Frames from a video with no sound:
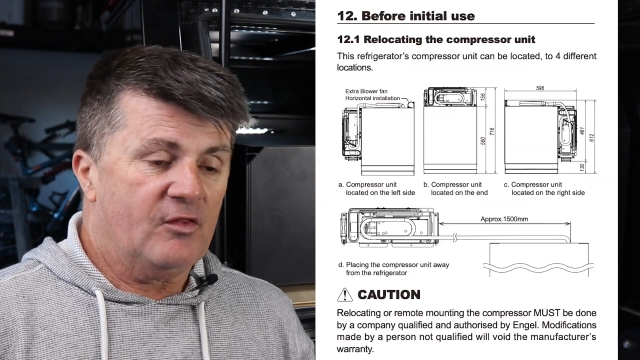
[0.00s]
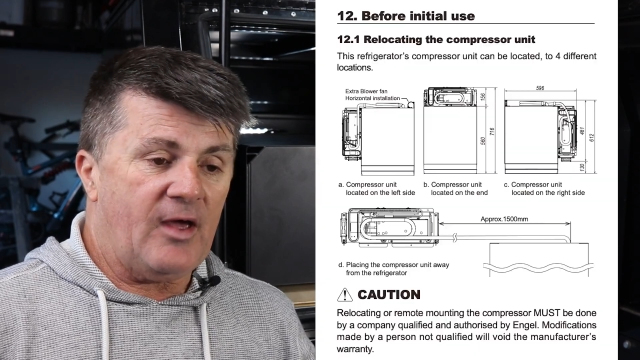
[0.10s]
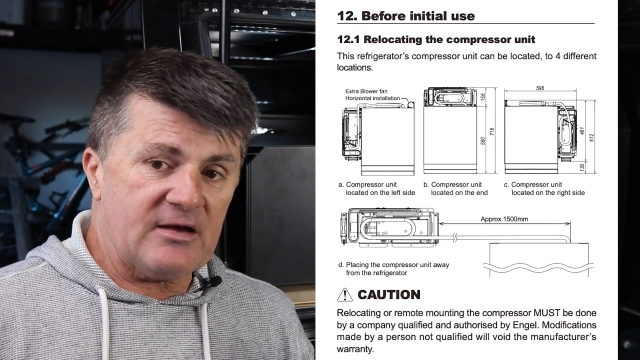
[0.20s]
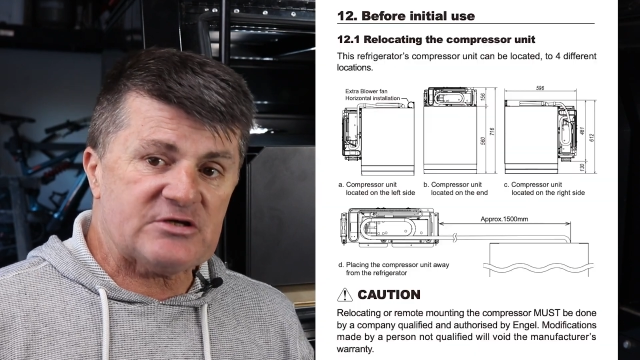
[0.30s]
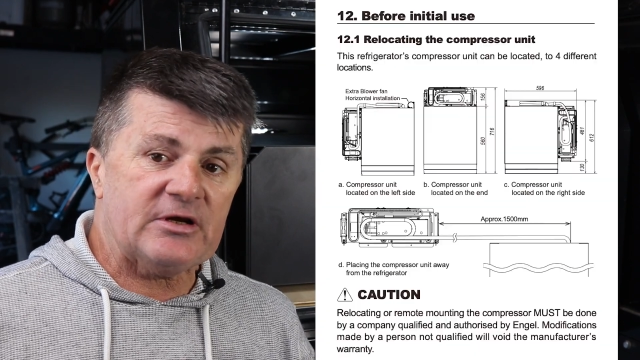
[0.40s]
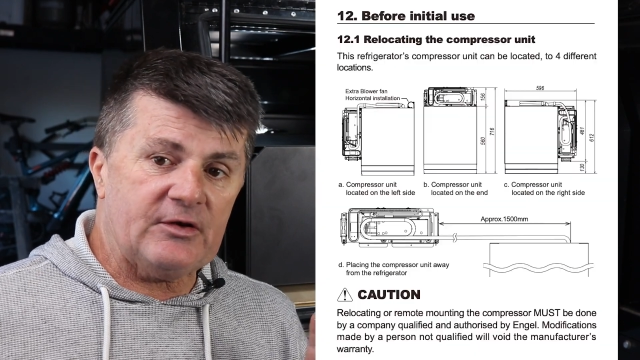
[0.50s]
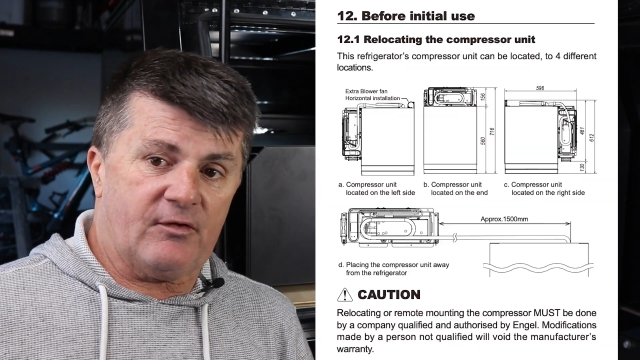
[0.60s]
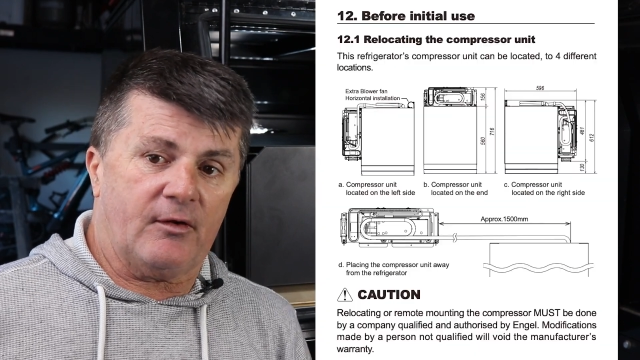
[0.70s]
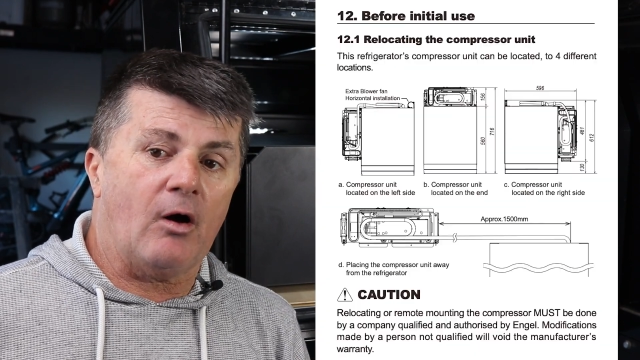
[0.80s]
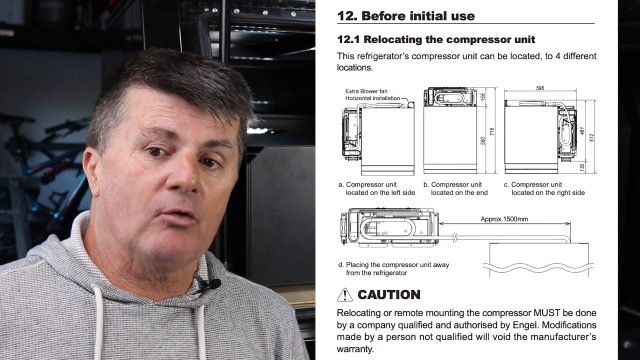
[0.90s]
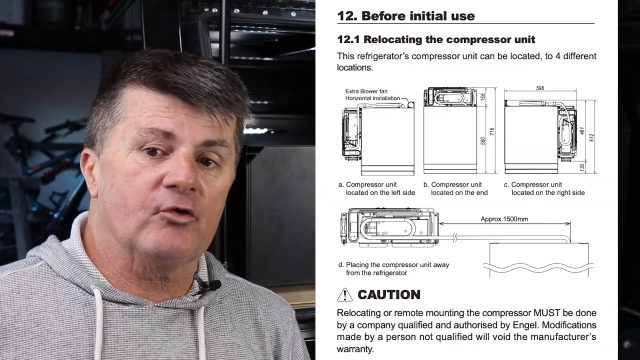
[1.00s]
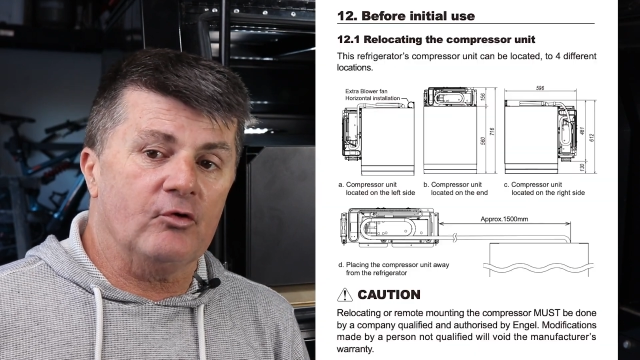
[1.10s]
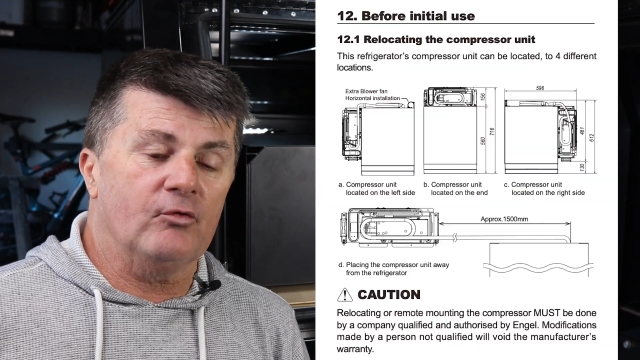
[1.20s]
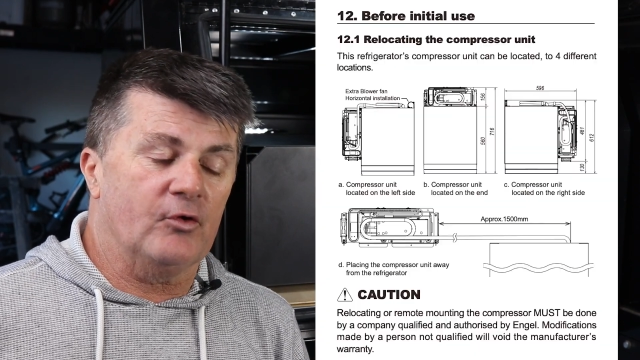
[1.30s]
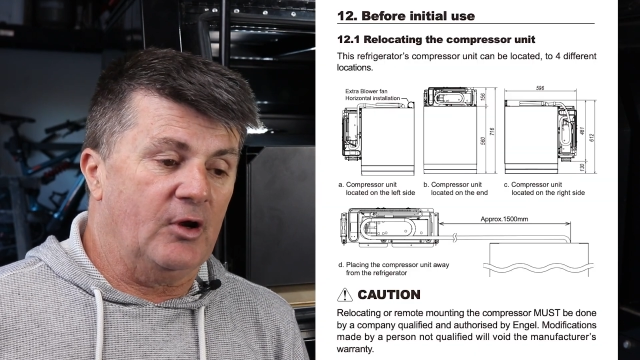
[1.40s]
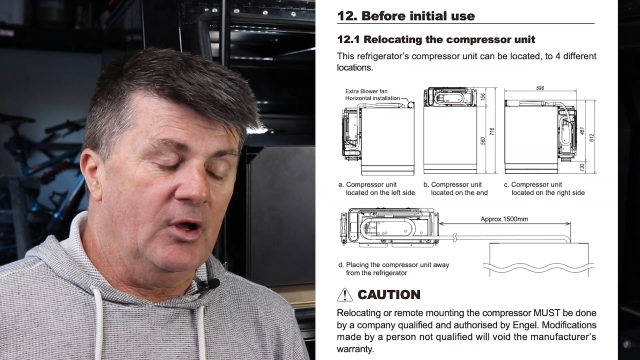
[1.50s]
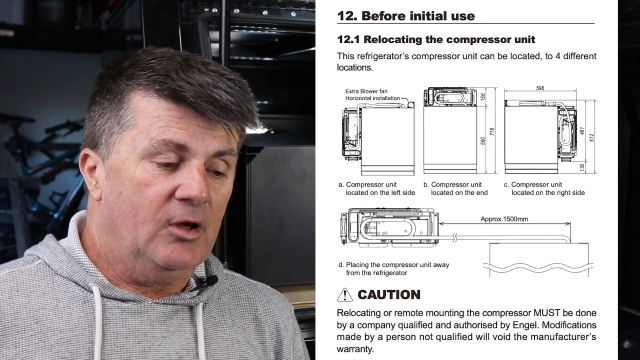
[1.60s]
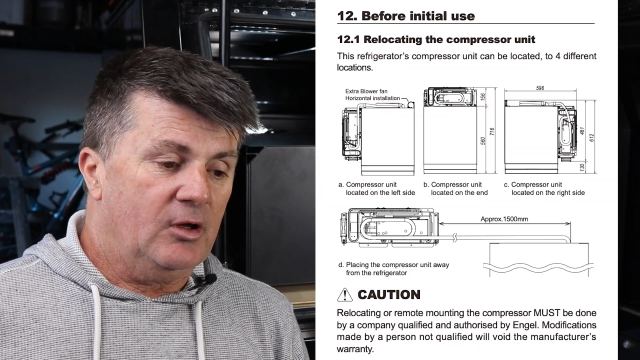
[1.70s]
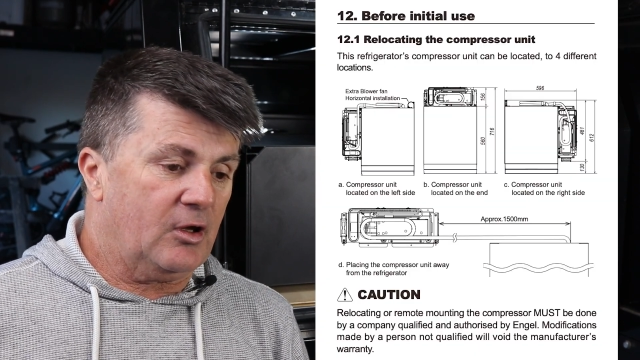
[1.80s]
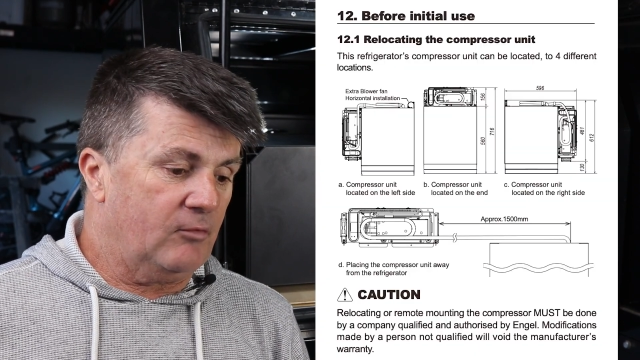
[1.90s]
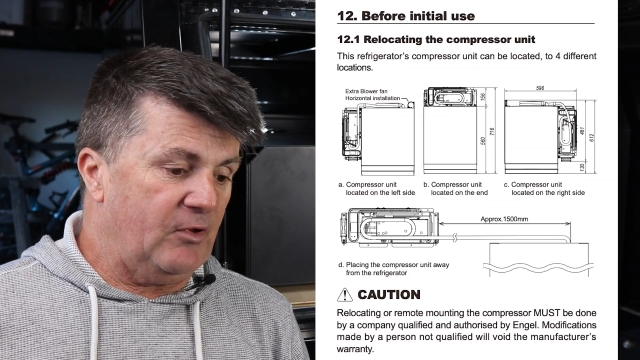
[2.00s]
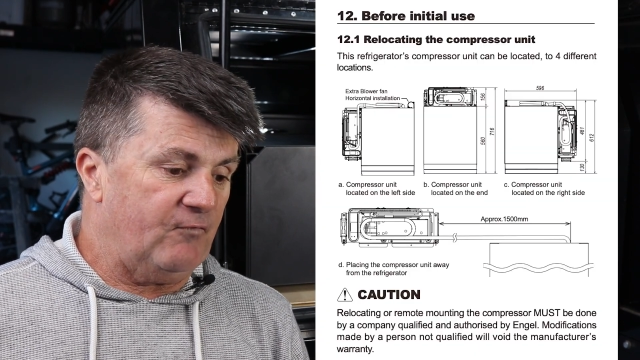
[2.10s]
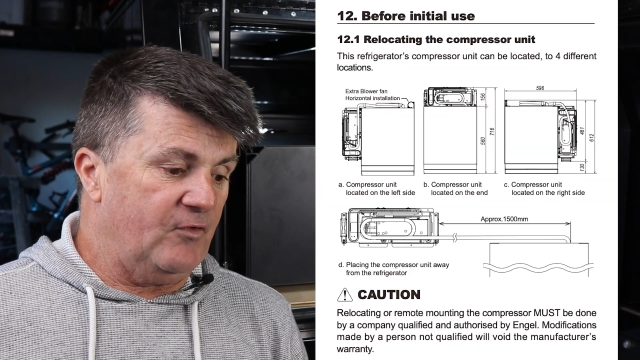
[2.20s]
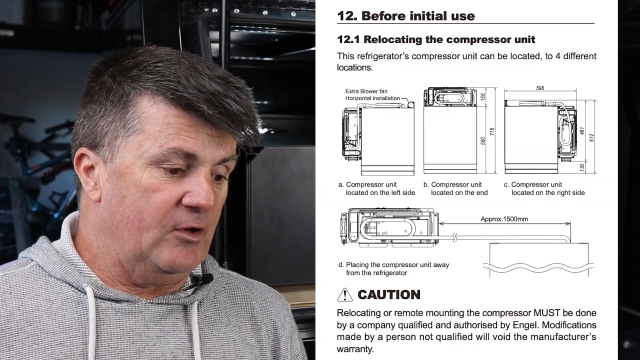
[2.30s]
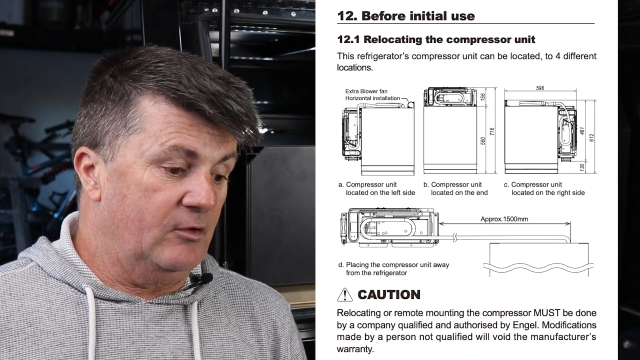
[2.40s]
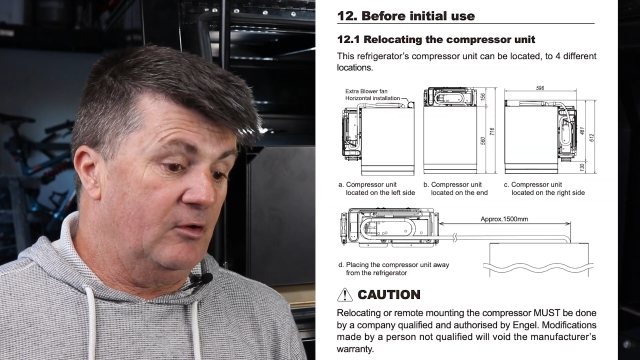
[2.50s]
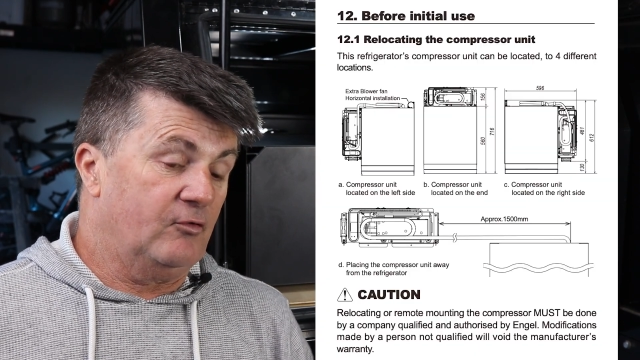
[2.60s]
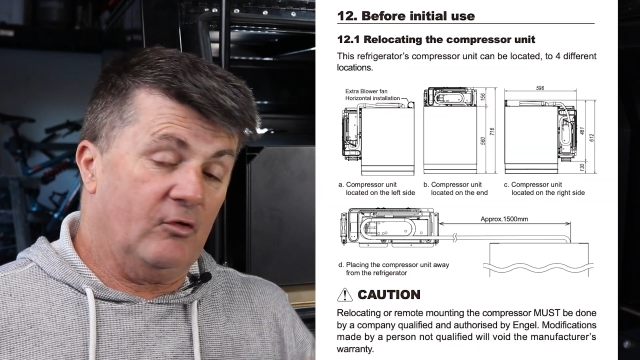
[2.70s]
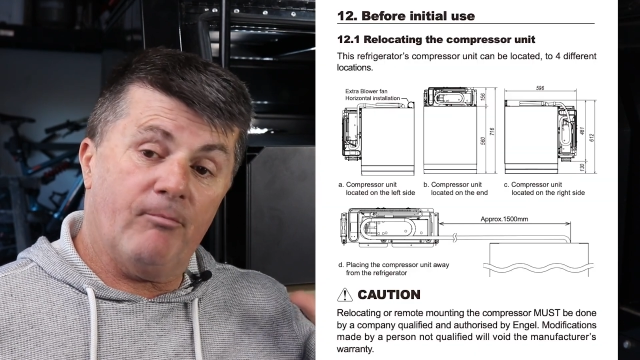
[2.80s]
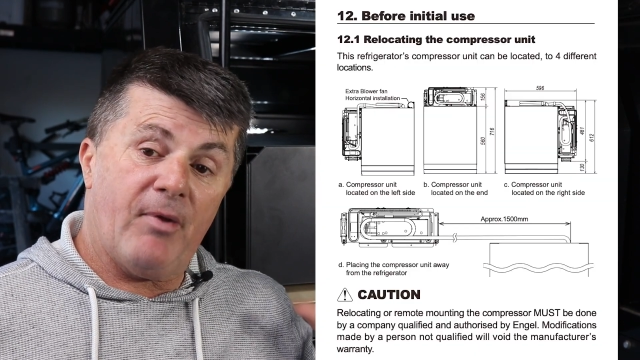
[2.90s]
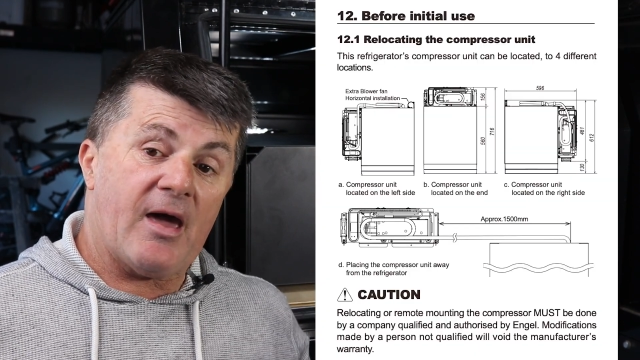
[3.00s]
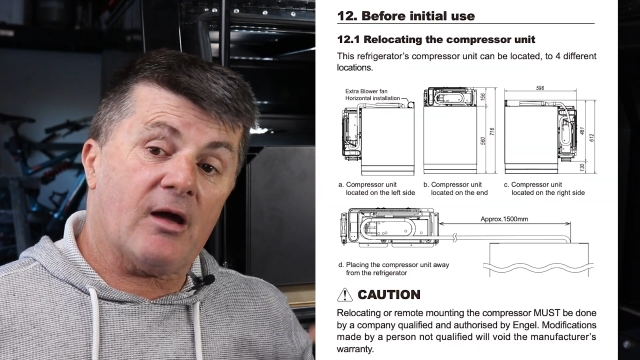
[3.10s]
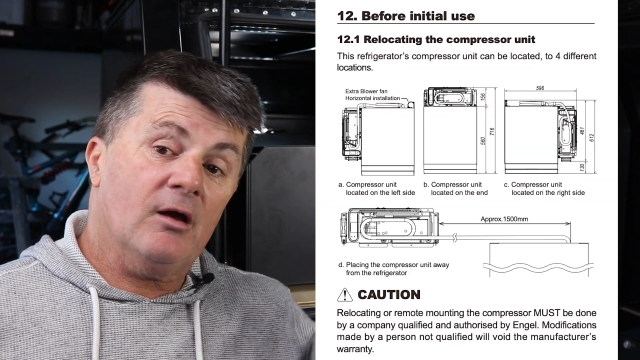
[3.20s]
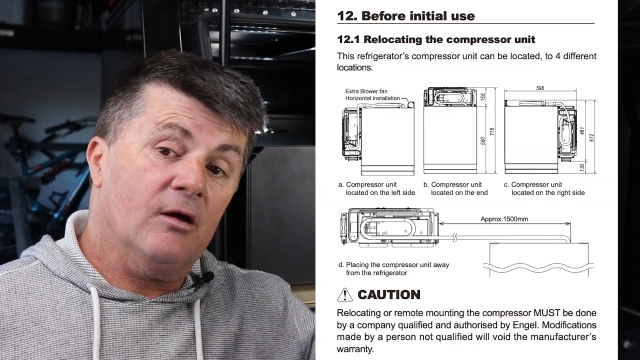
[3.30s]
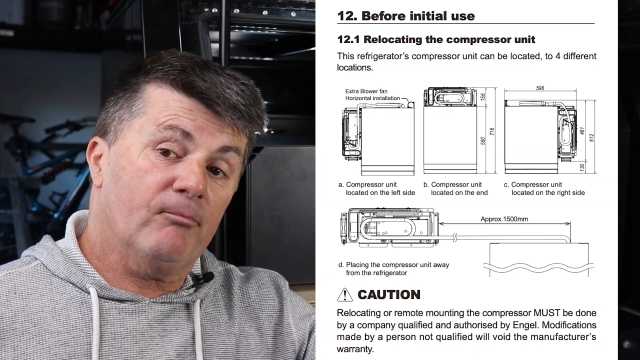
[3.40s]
they actually told you that it can be fitted to the back,